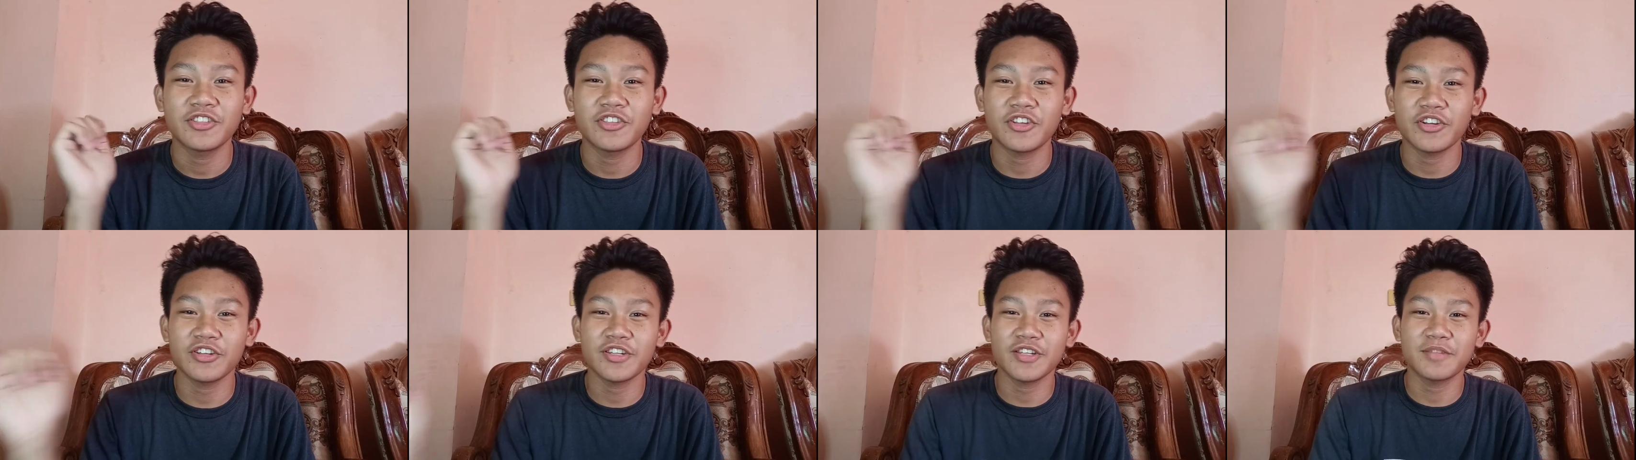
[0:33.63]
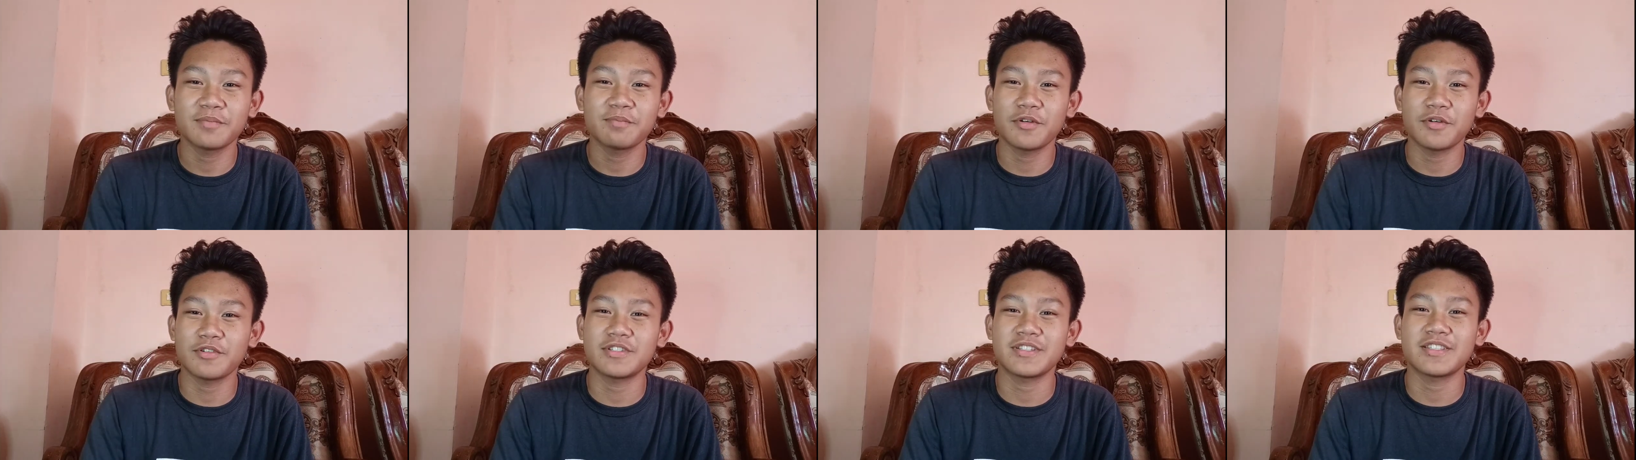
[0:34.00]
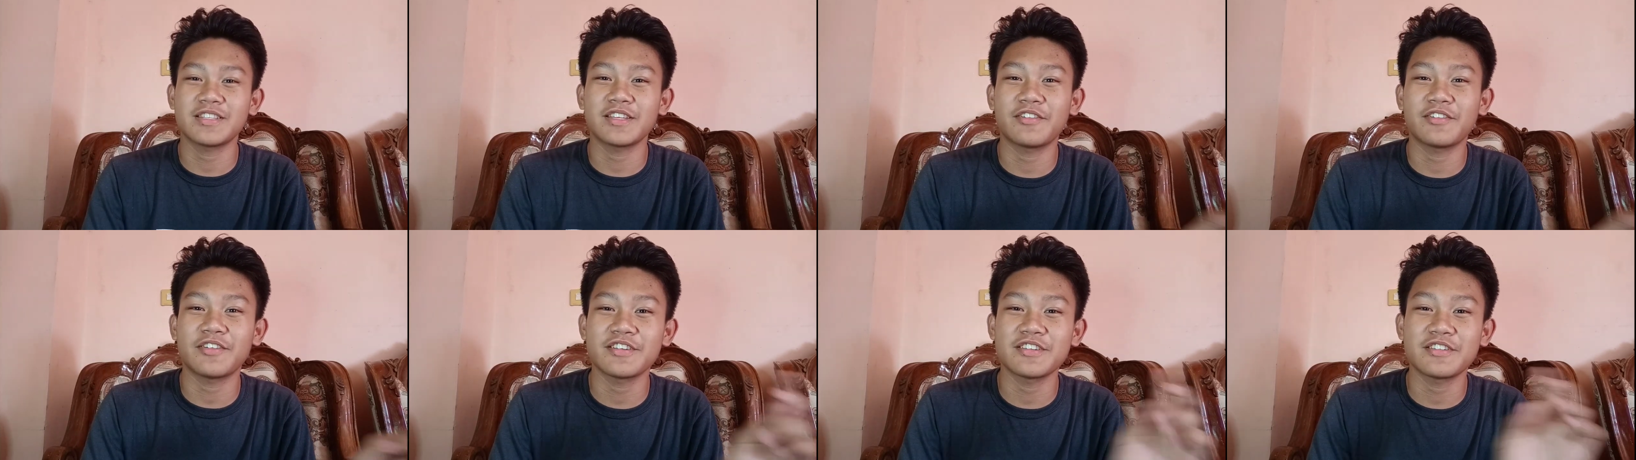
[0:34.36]
turn that post
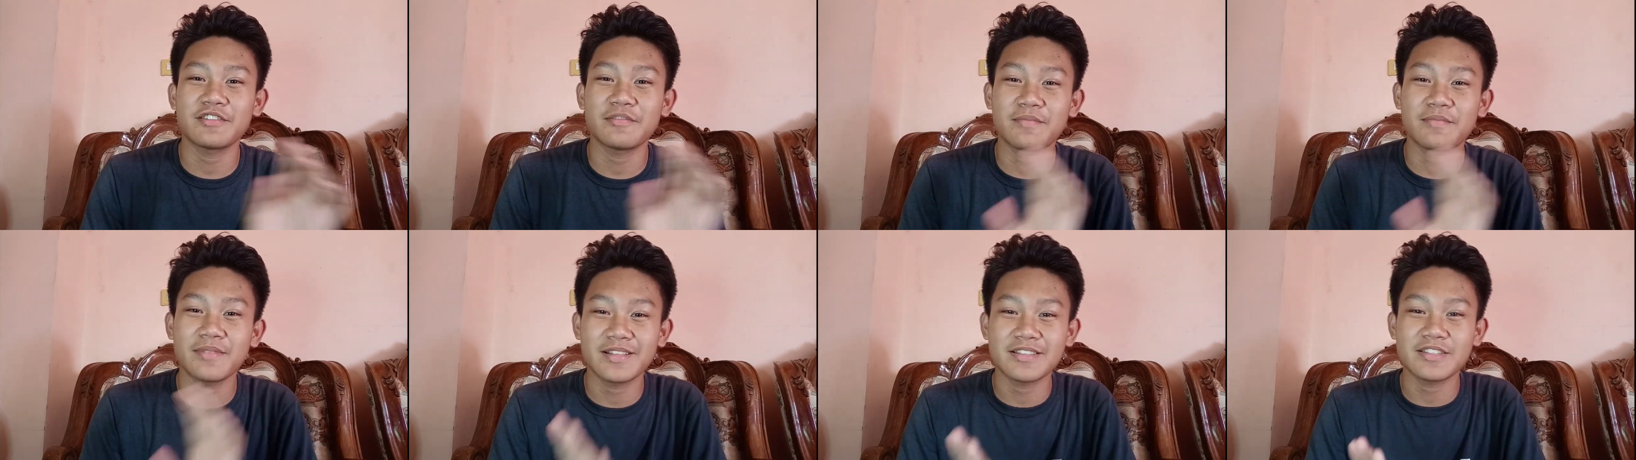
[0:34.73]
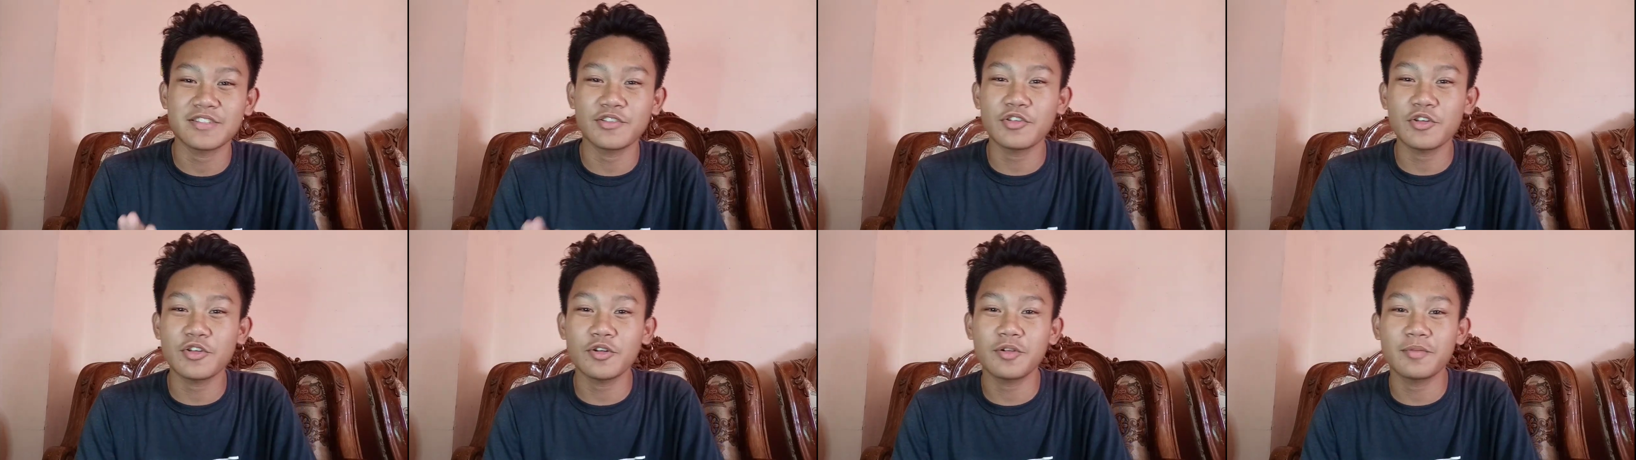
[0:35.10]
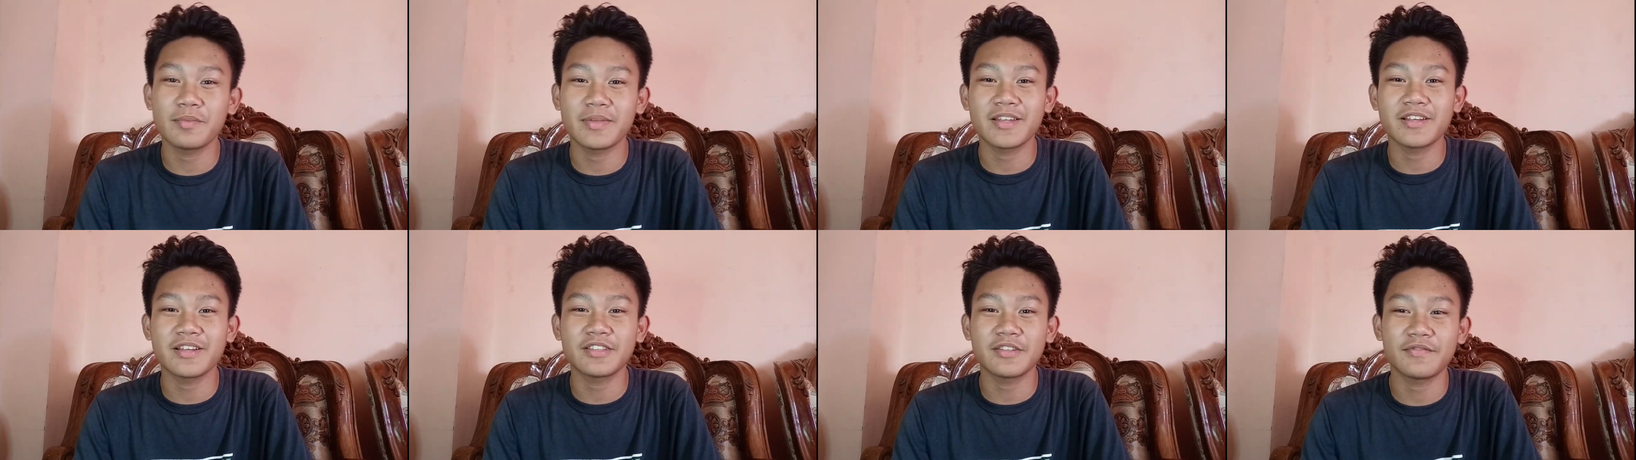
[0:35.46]
notification bell so you will
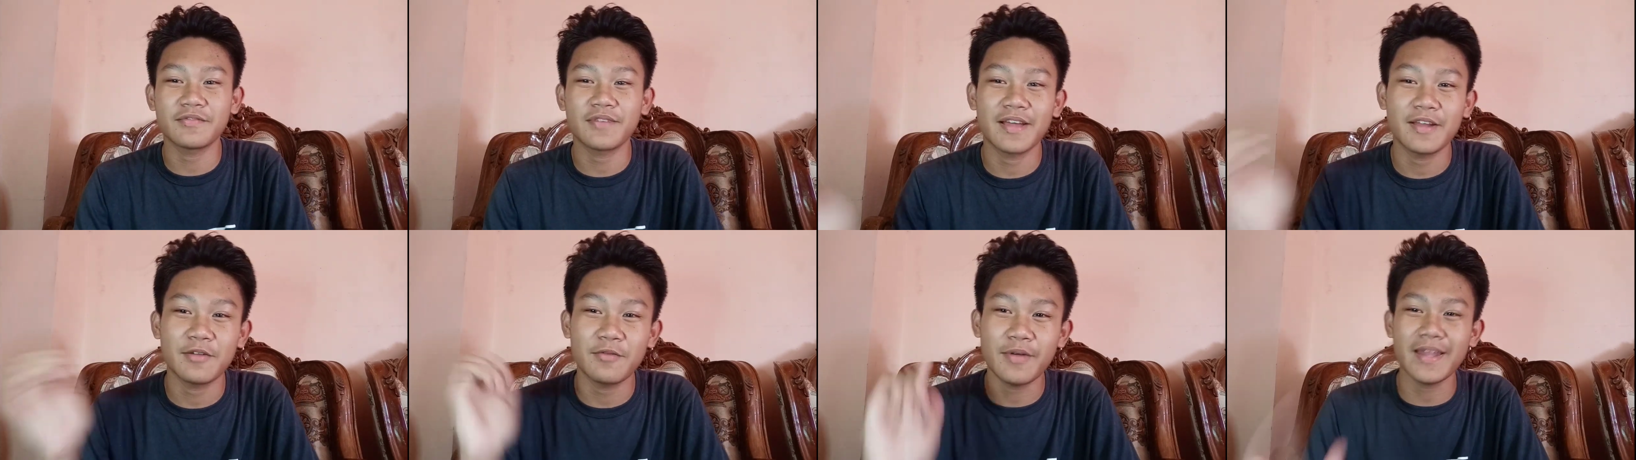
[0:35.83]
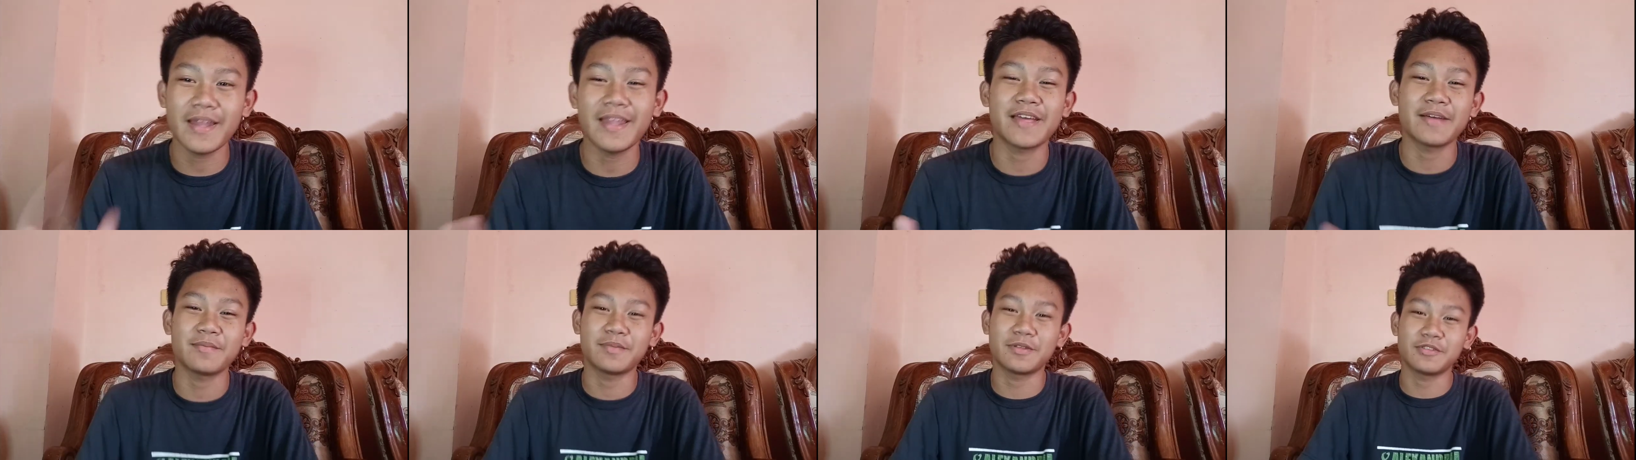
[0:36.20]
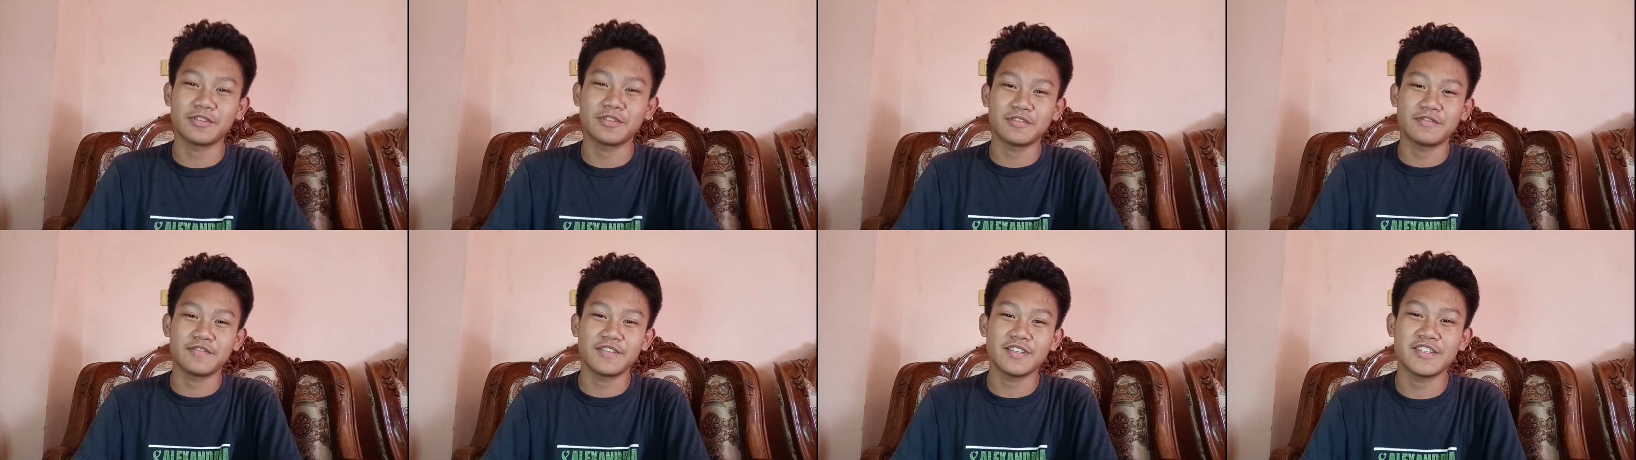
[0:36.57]
be notified when I
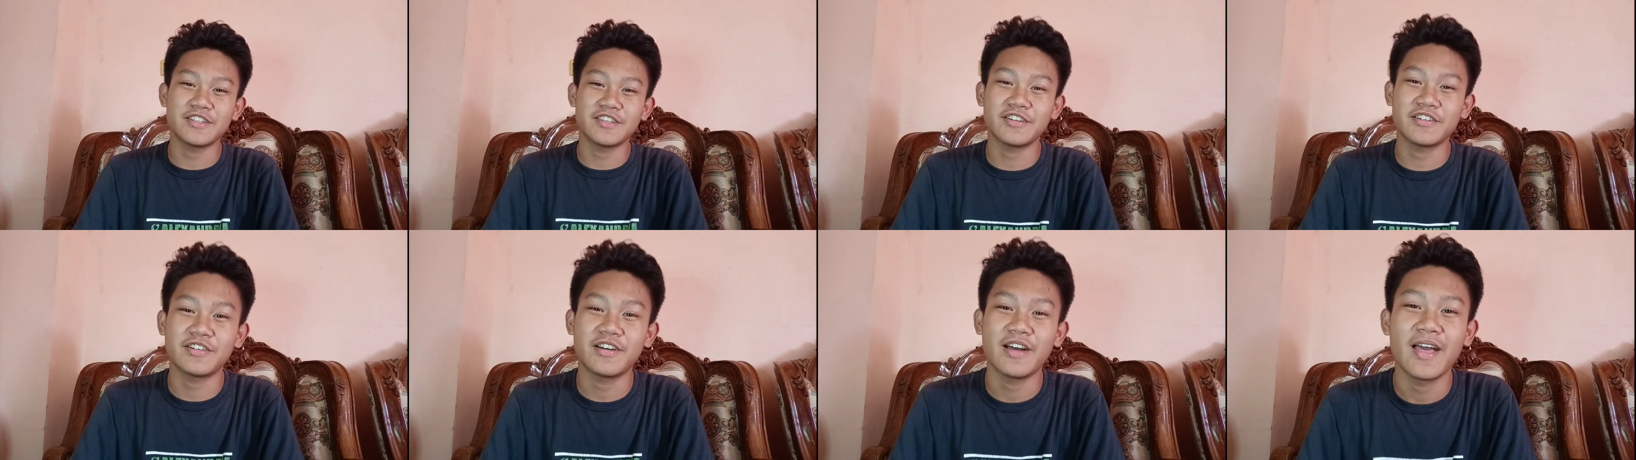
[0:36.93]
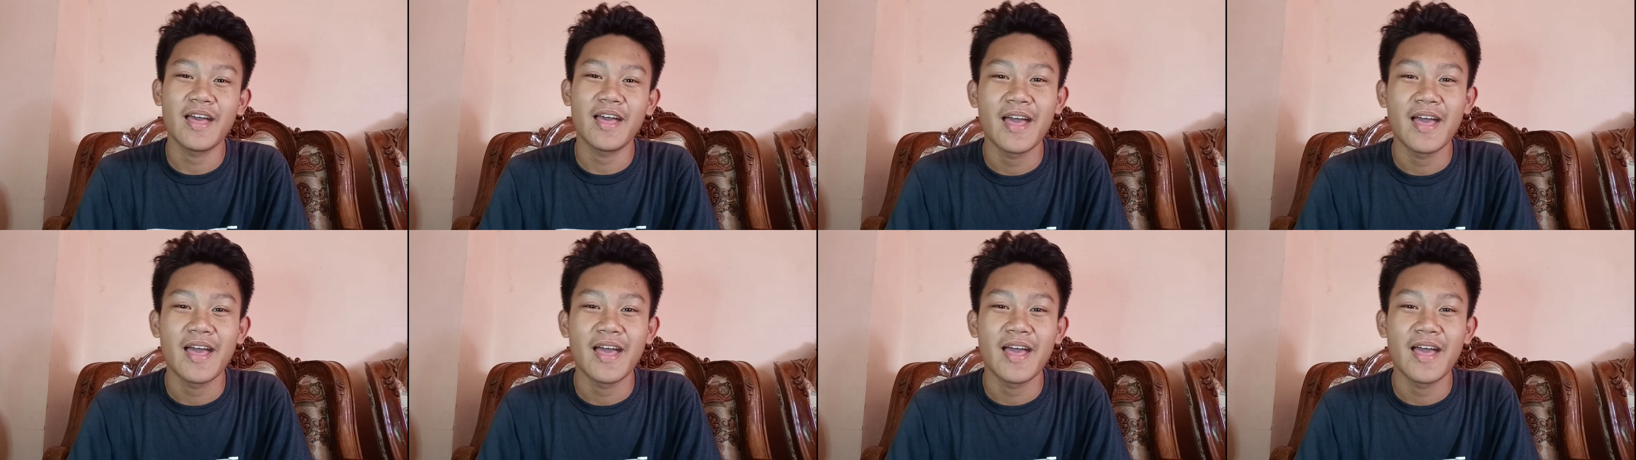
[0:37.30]
upload the video.